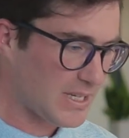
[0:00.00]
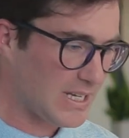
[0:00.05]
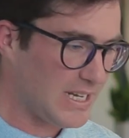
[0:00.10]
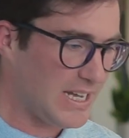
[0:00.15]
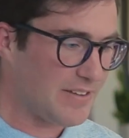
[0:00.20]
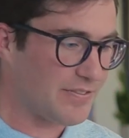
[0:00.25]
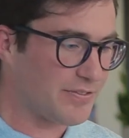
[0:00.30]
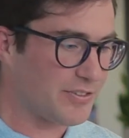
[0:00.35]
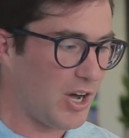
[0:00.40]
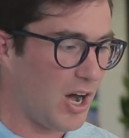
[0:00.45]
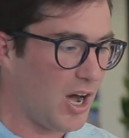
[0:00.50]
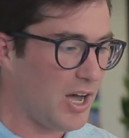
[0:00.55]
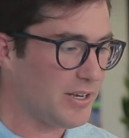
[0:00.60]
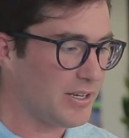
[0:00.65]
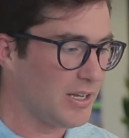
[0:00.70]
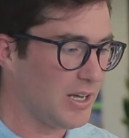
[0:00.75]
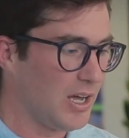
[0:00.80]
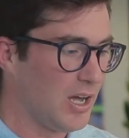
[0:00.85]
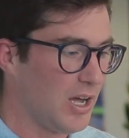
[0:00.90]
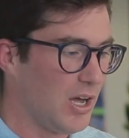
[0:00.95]
If not,
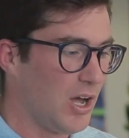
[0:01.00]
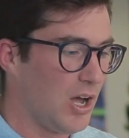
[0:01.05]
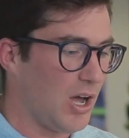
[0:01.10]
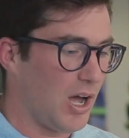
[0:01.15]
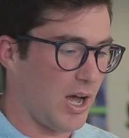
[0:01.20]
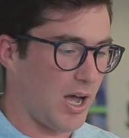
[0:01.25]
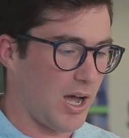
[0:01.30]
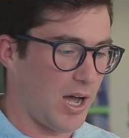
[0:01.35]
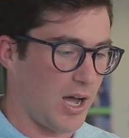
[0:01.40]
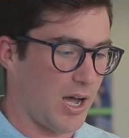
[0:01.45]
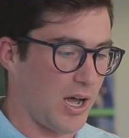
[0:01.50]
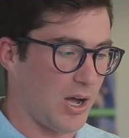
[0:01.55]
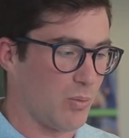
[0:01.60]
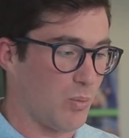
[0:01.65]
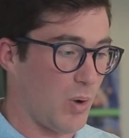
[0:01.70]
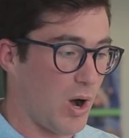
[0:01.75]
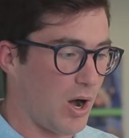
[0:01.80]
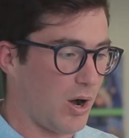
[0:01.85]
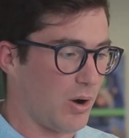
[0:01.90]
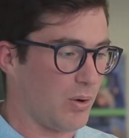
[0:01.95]

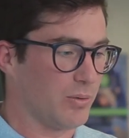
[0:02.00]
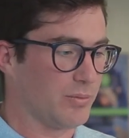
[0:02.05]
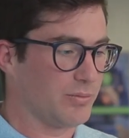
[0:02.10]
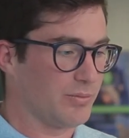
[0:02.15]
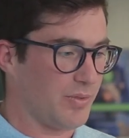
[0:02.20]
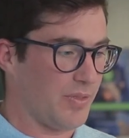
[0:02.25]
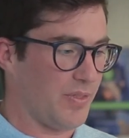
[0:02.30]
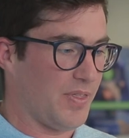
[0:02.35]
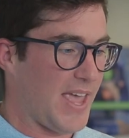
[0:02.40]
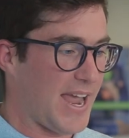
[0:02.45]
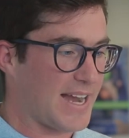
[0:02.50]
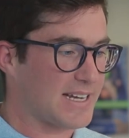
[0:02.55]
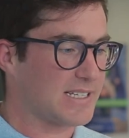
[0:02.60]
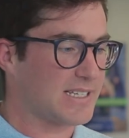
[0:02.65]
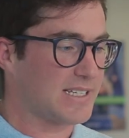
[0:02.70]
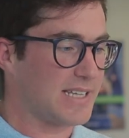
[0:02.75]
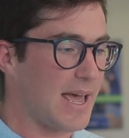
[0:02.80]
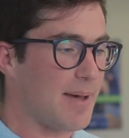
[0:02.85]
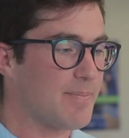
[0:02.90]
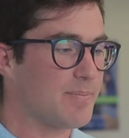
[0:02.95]
well, next
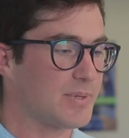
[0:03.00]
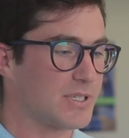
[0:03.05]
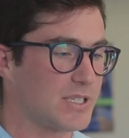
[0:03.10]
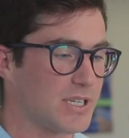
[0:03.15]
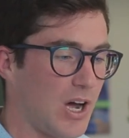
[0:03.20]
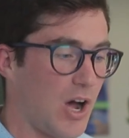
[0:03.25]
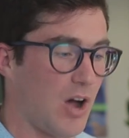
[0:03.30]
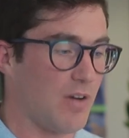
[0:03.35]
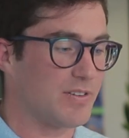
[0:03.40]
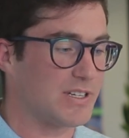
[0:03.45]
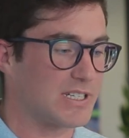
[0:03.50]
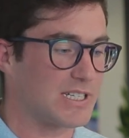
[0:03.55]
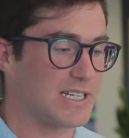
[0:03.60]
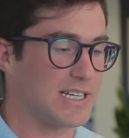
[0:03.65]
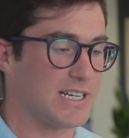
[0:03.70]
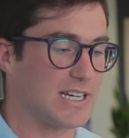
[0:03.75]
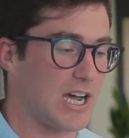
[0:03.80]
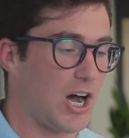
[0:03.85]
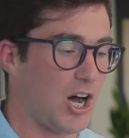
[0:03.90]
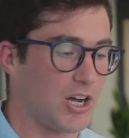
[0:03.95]
steps,
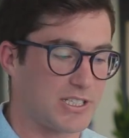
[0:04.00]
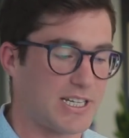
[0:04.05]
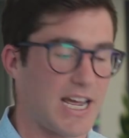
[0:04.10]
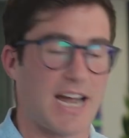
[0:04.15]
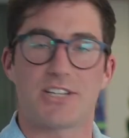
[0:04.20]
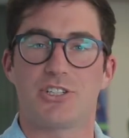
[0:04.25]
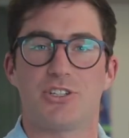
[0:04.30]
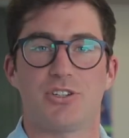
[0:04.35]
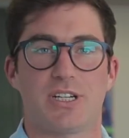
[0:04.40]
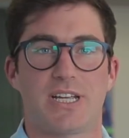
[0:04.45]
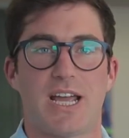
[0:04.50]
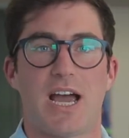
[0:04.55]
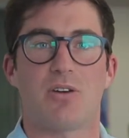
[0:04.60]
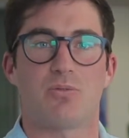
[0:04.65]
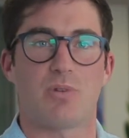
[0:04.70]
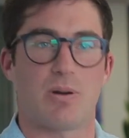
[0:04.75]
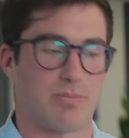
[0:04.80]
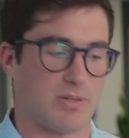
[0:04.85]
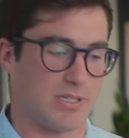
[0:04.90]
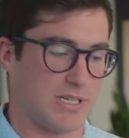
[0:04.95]
obviously contact your account
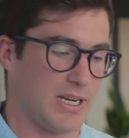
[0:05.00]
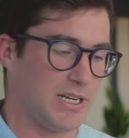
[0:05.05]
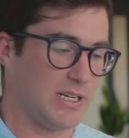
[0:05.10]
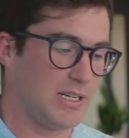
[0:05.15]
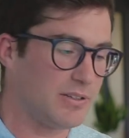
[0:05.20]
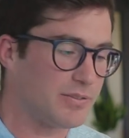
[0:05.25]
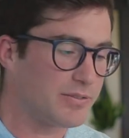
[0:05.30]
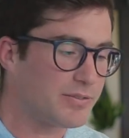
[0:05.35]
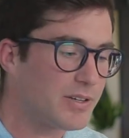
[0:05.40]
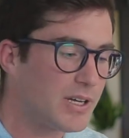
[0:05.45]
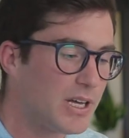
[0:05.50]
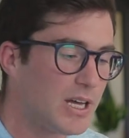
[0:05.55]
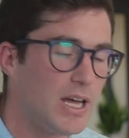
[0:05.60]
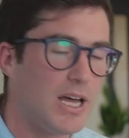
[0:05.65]
representative.